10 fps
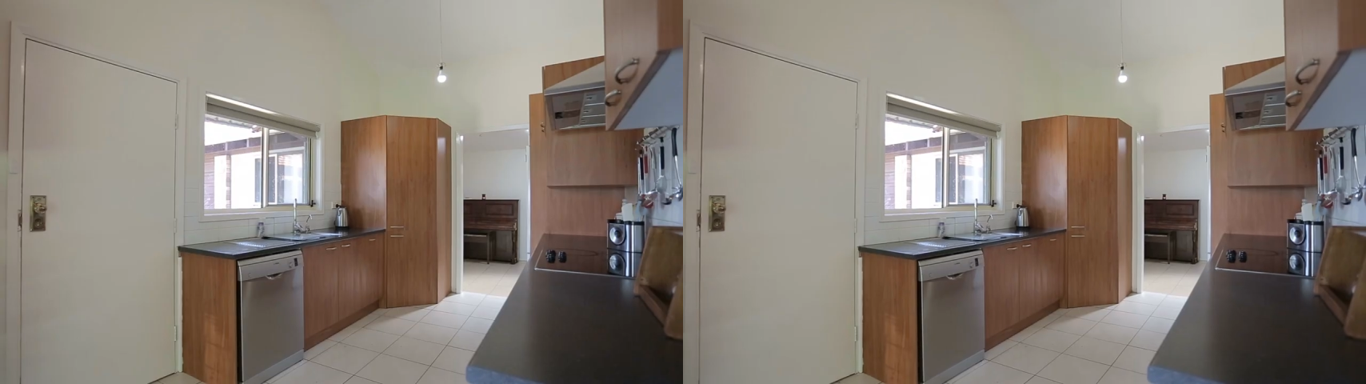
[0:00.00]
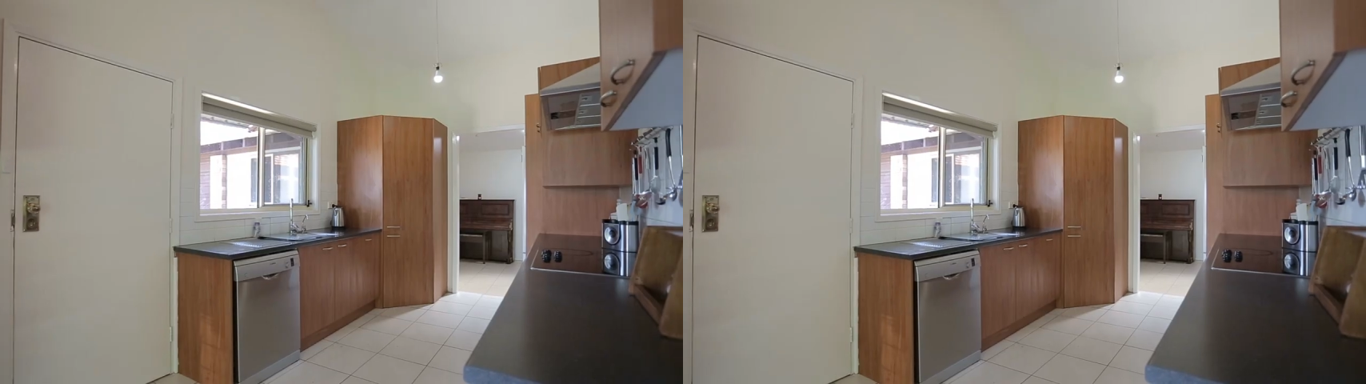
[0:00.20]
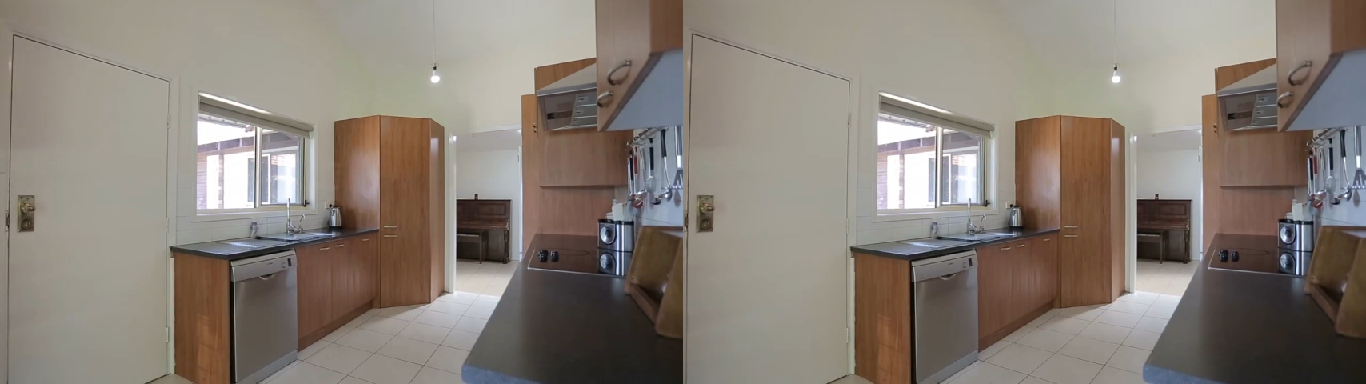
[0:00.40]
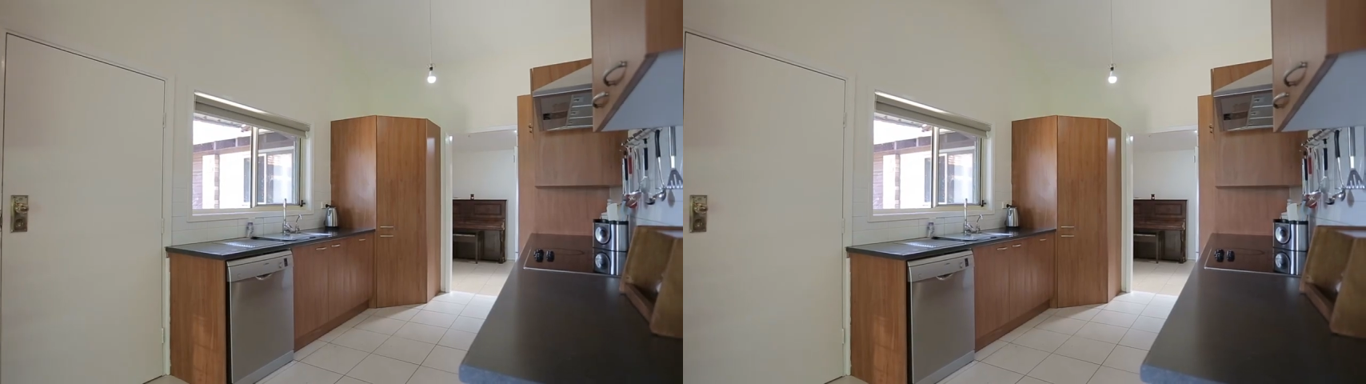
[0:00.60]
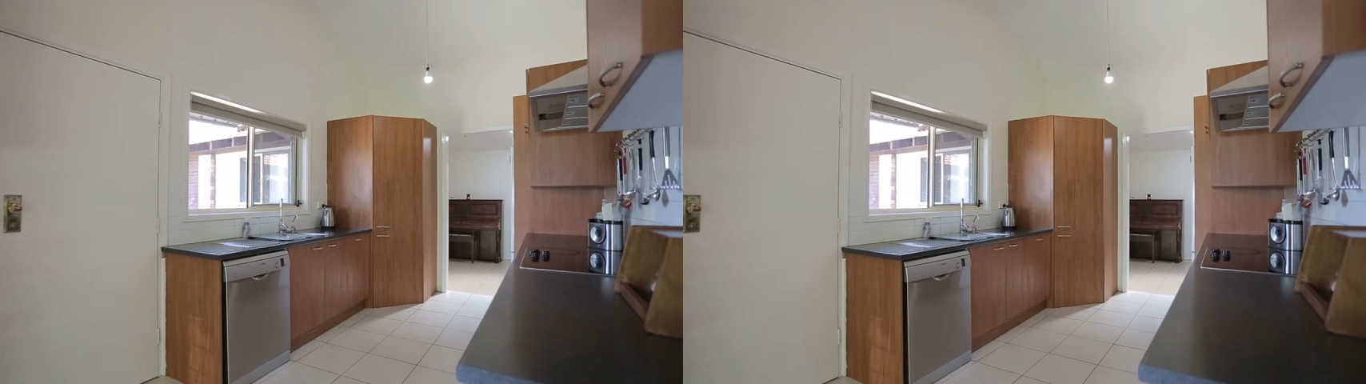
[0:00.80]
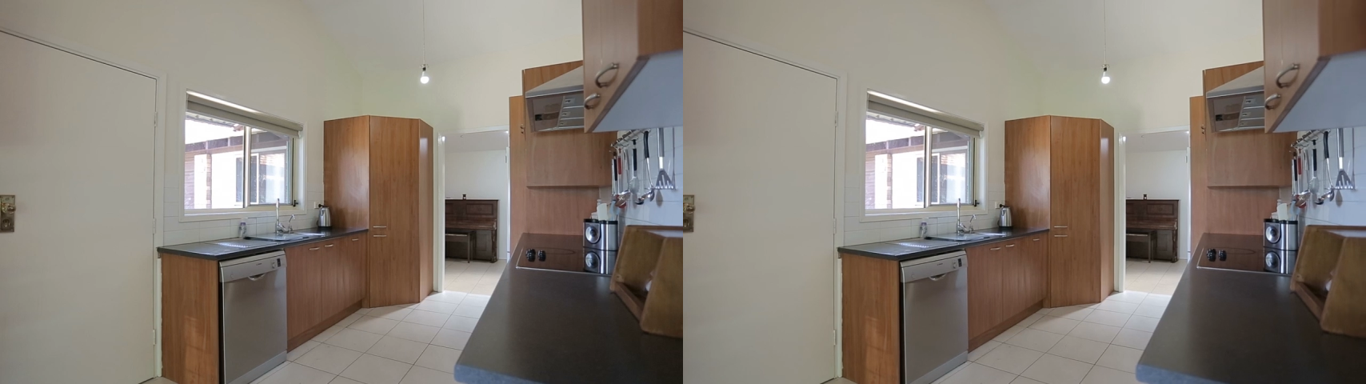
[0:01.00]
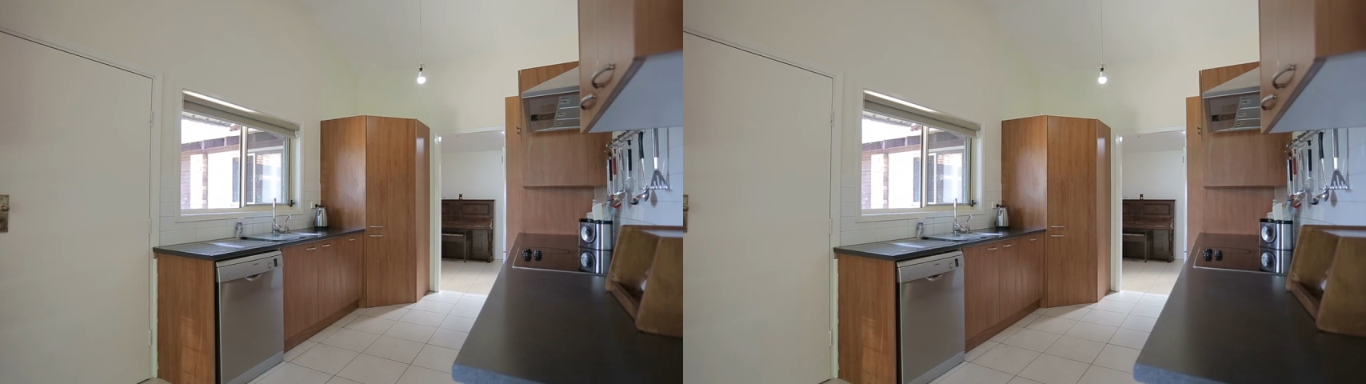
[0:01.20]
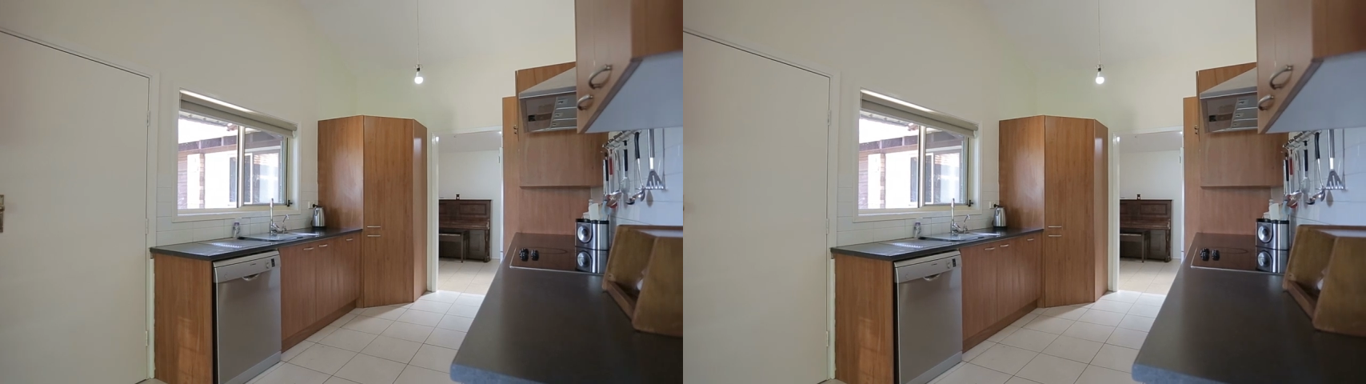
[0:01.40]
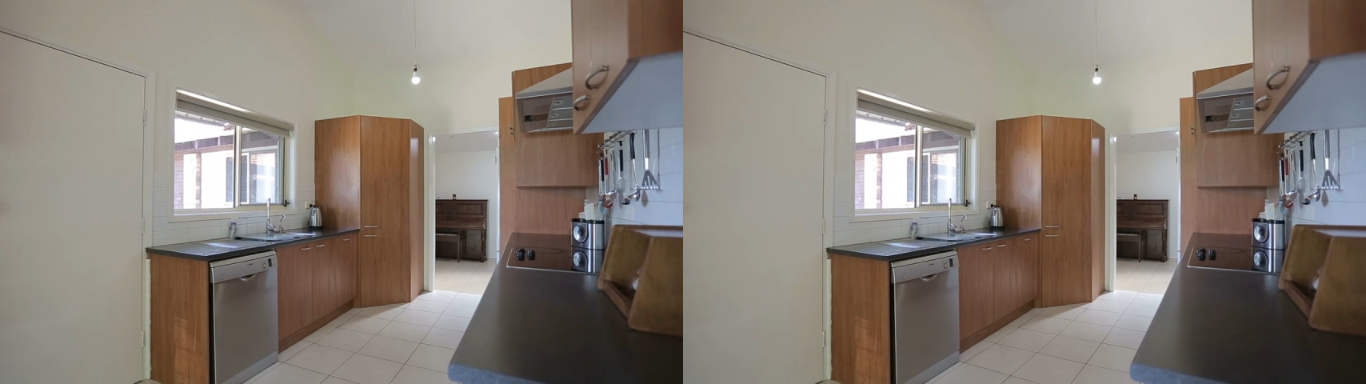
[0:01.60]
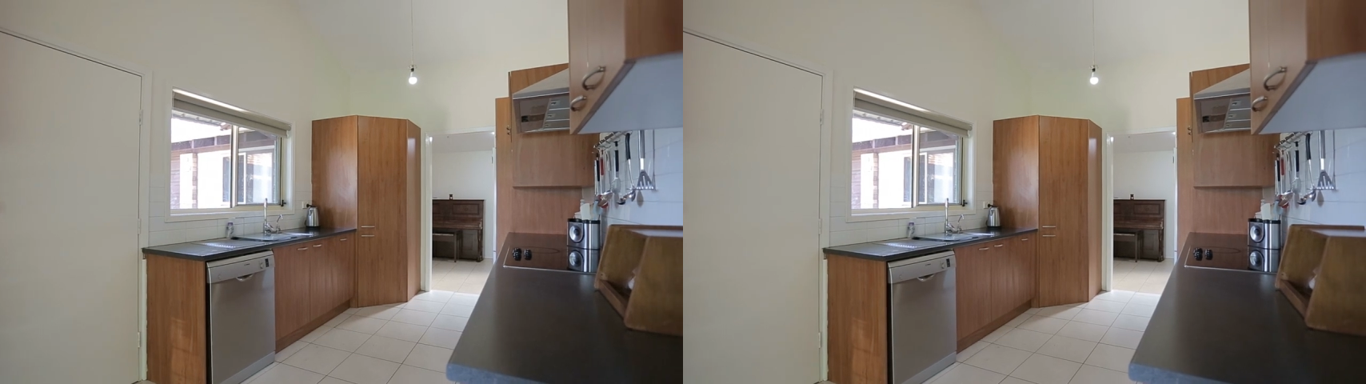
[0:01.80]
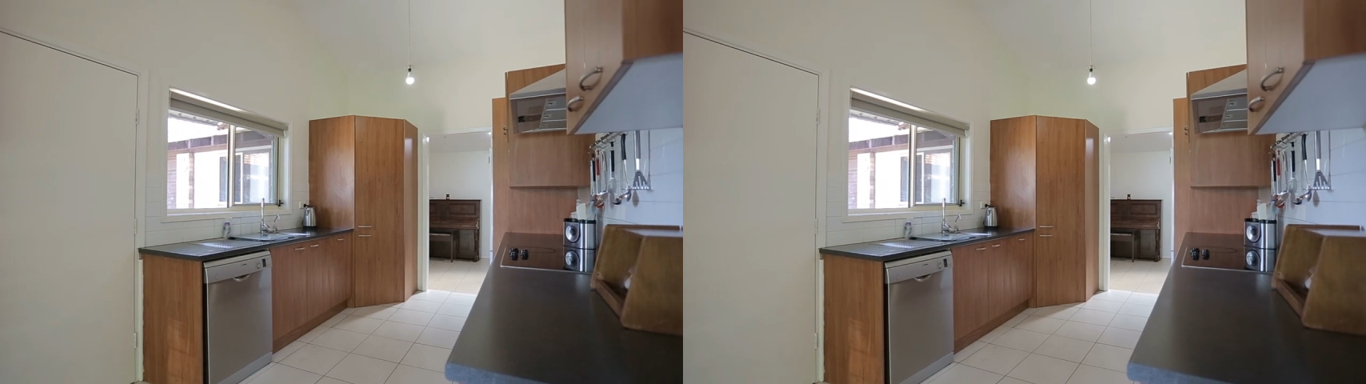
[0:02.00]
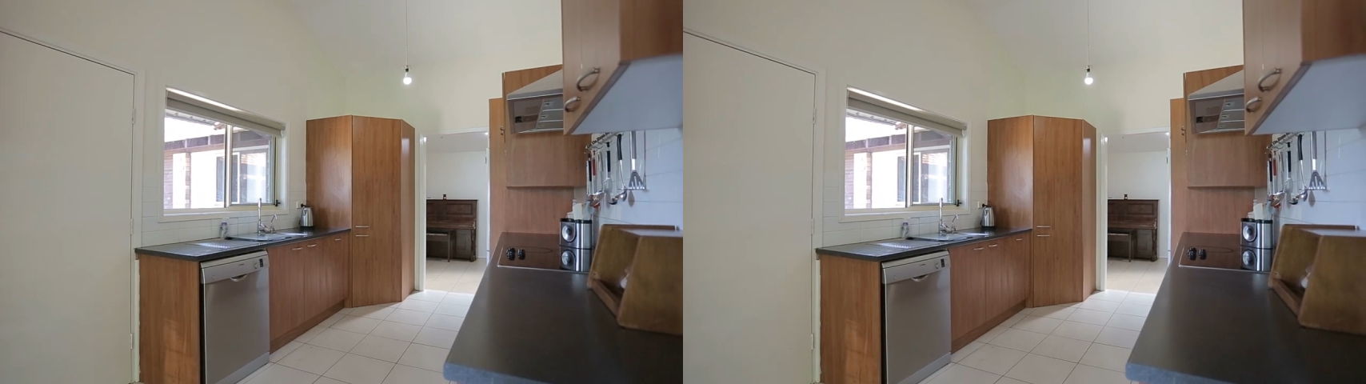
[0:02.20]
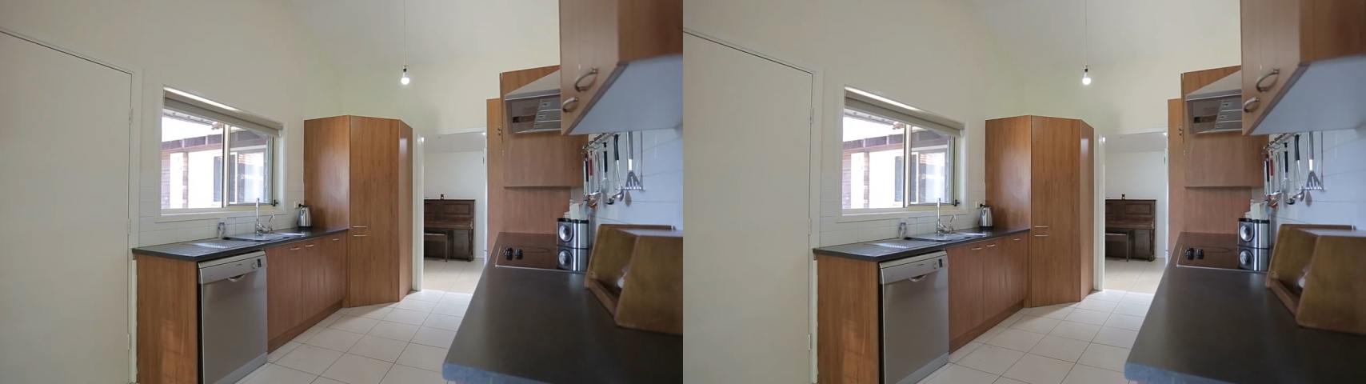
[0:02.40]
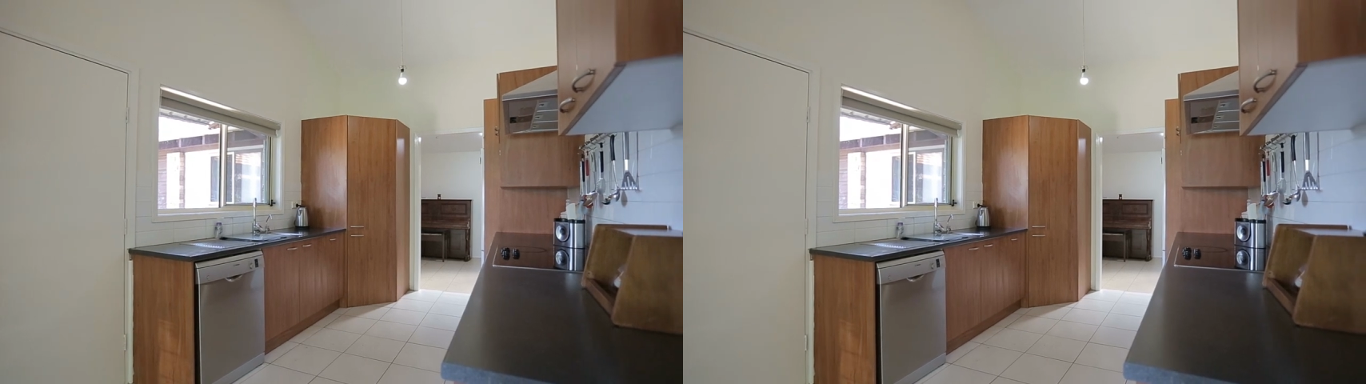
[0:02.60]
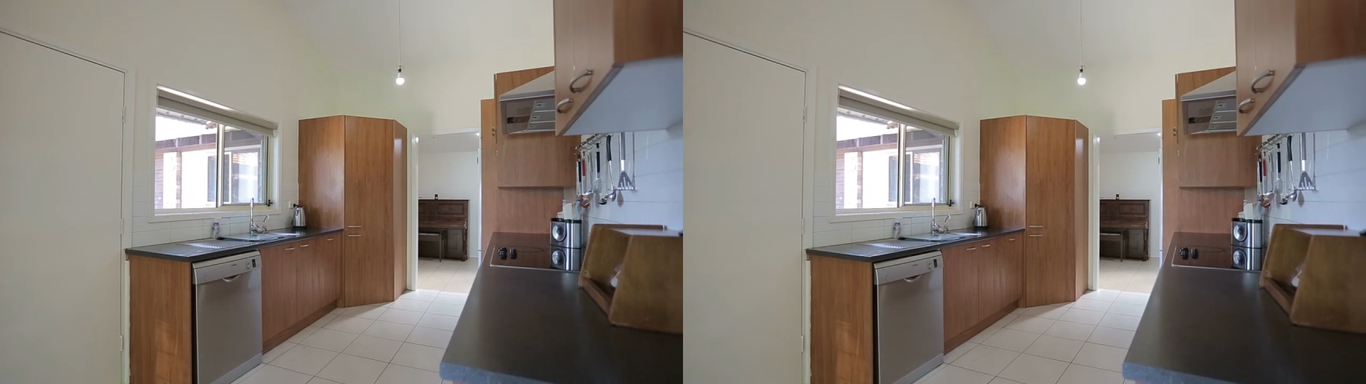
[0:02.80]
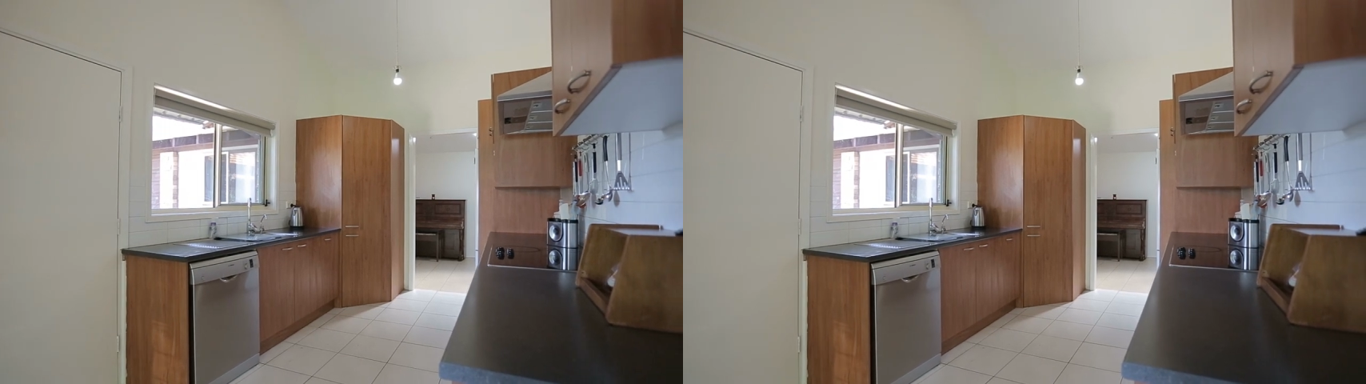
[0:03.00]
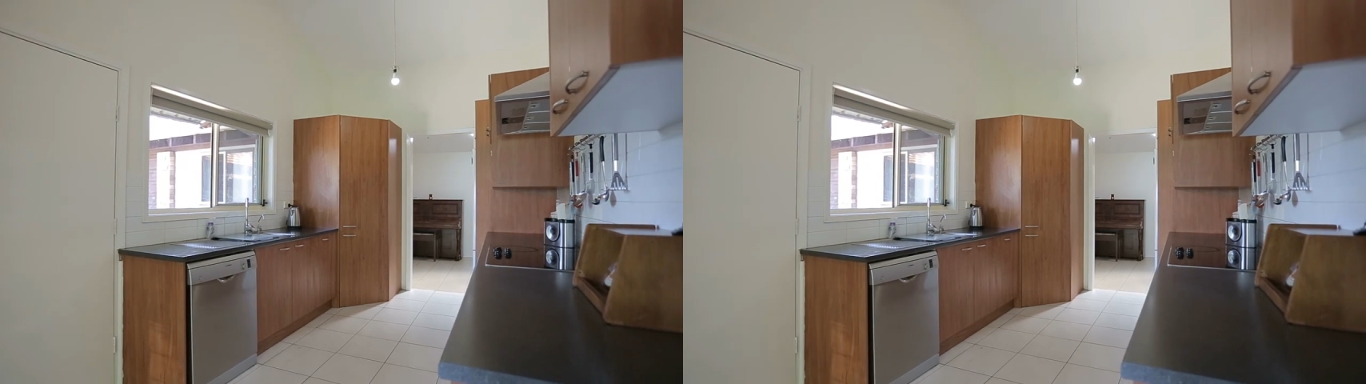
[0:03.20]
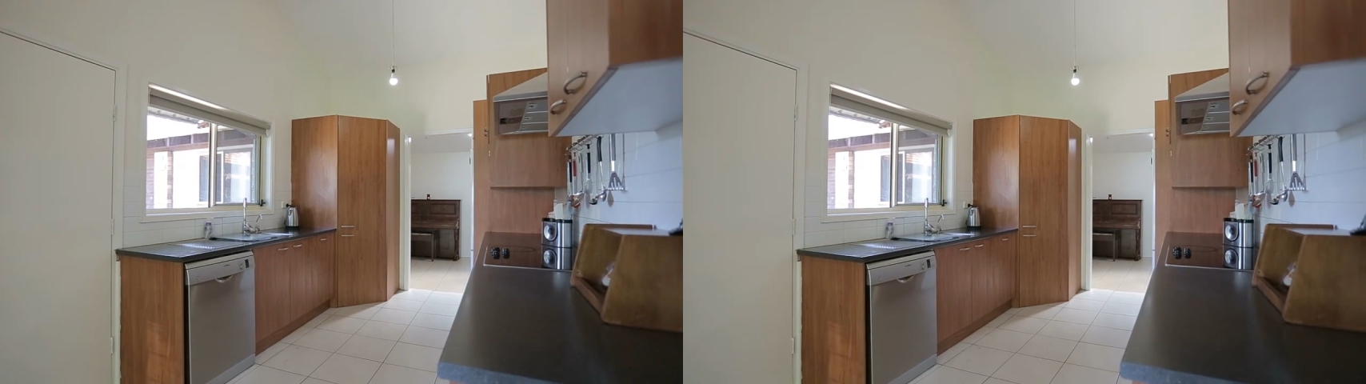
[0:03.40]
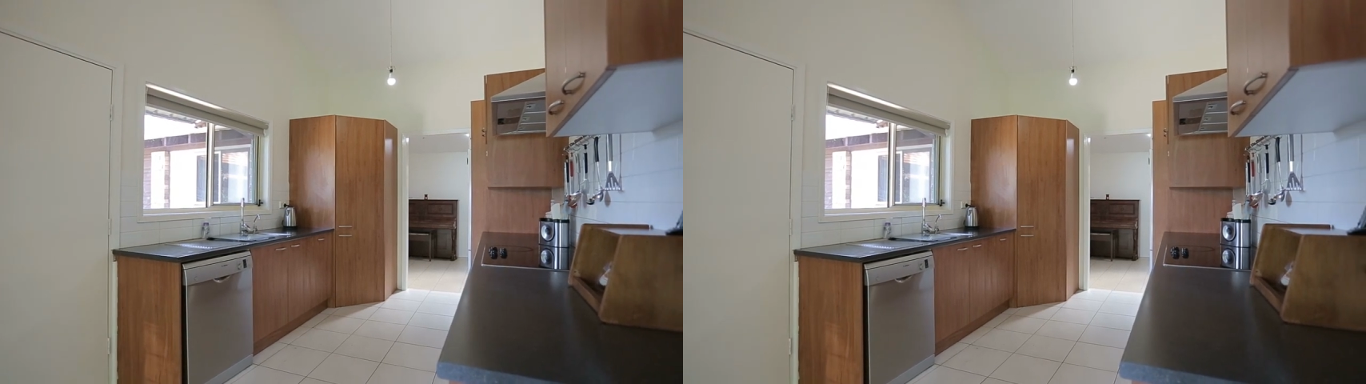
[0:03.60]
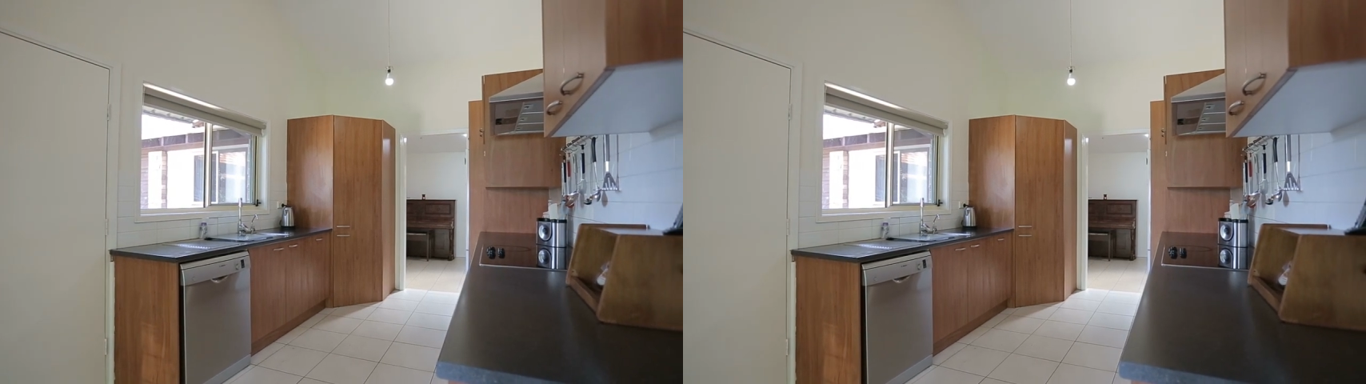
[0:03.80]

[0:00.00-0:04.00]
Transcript: (no speaker visible)